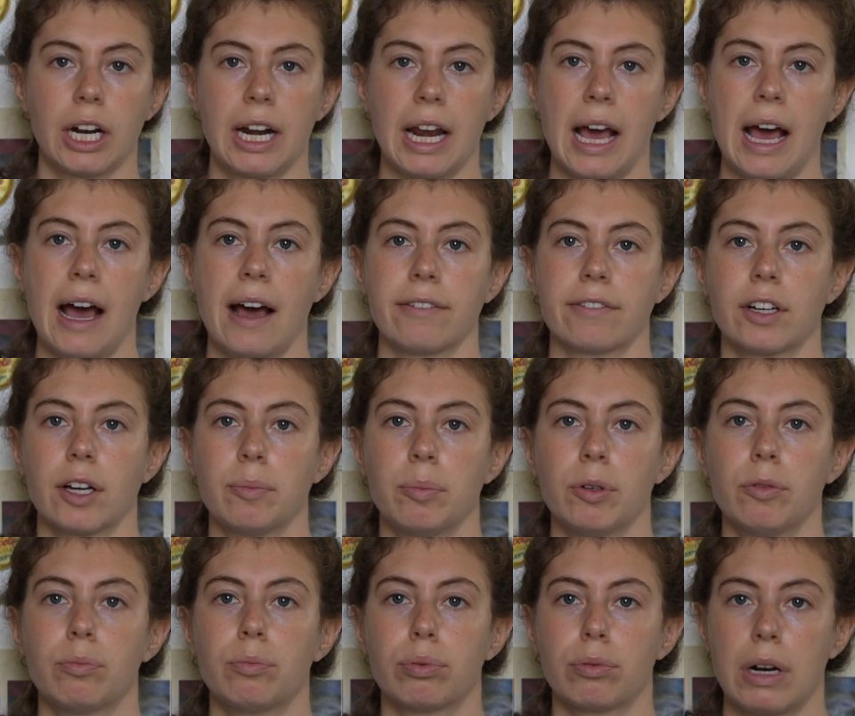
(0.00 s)
and 1/2 cup
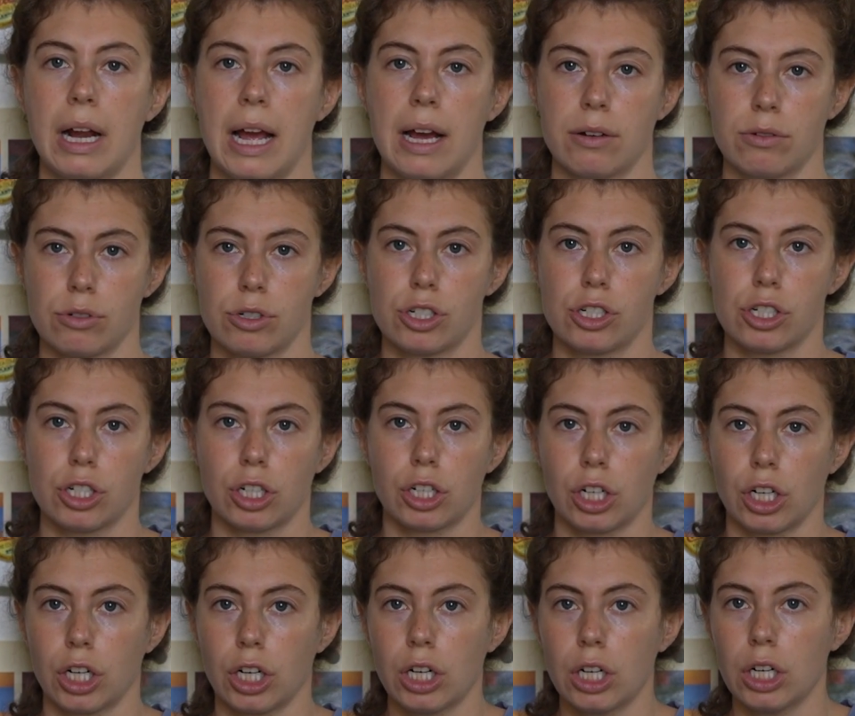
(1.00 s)
of brown
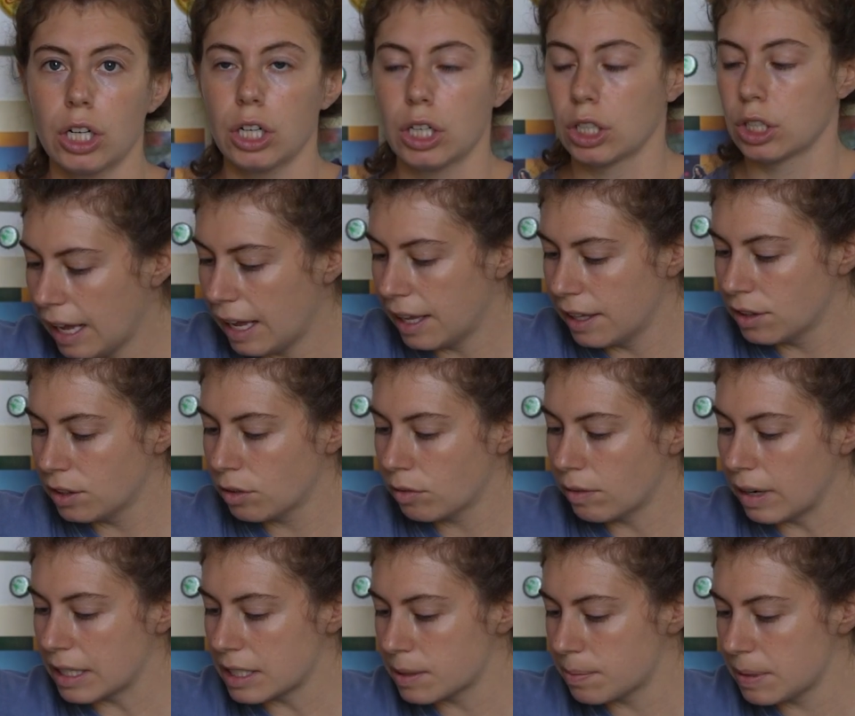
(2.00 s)
sugar. And the
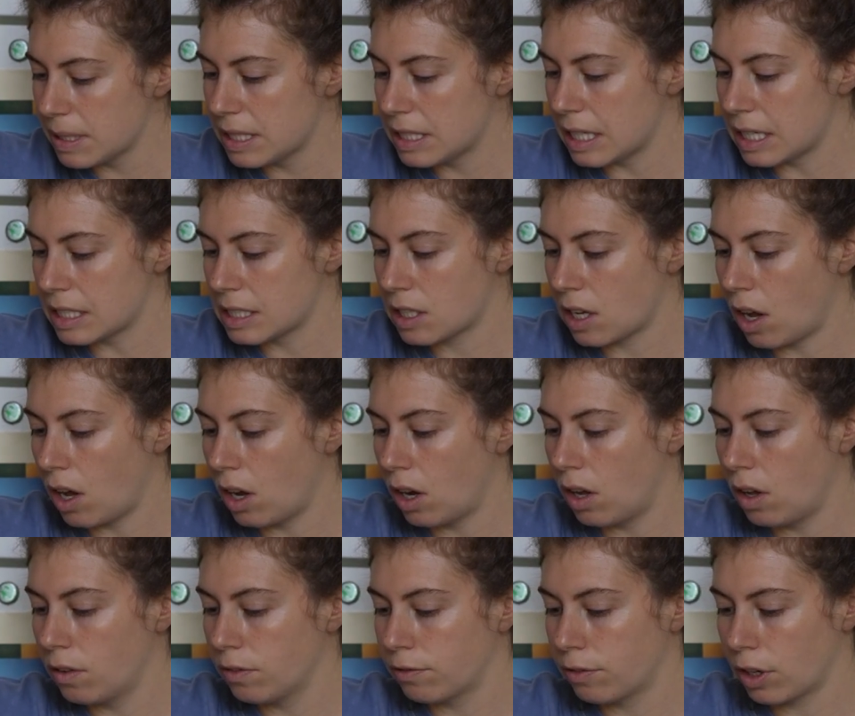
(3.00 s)
recipe does
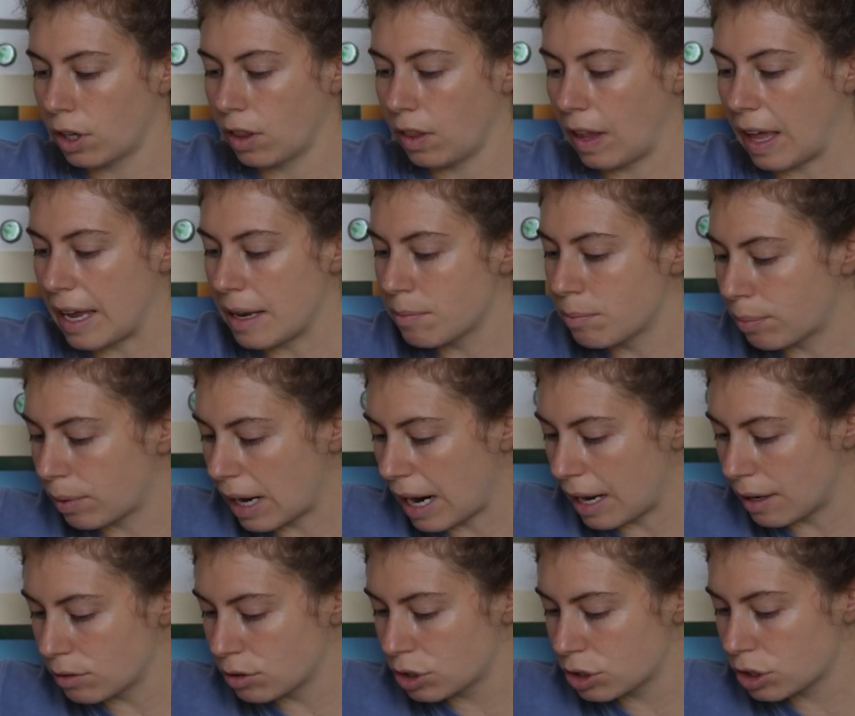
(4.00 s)
call for light
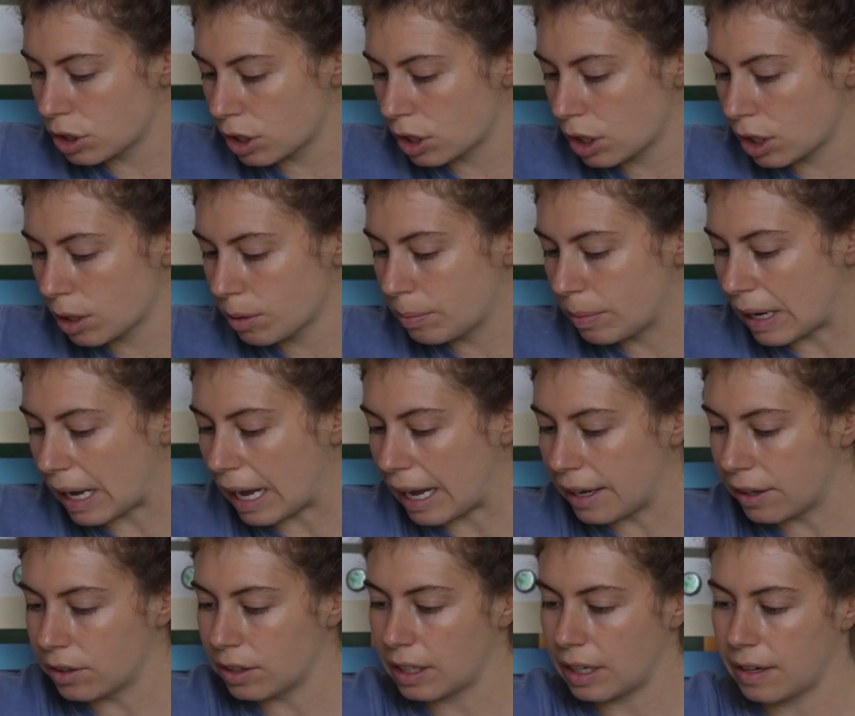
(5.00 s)
brown sugar, but
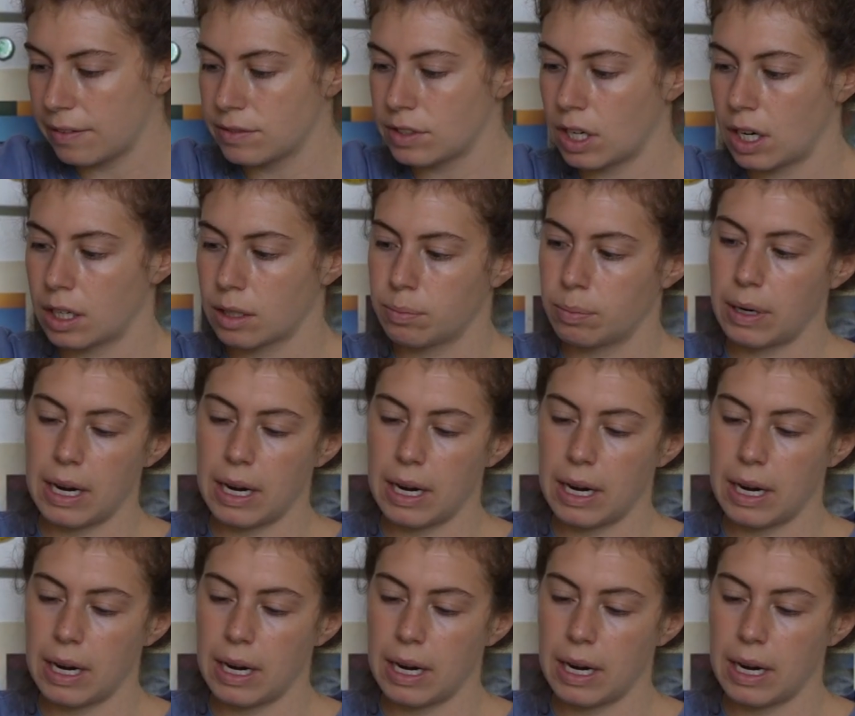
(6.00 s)
I only have dark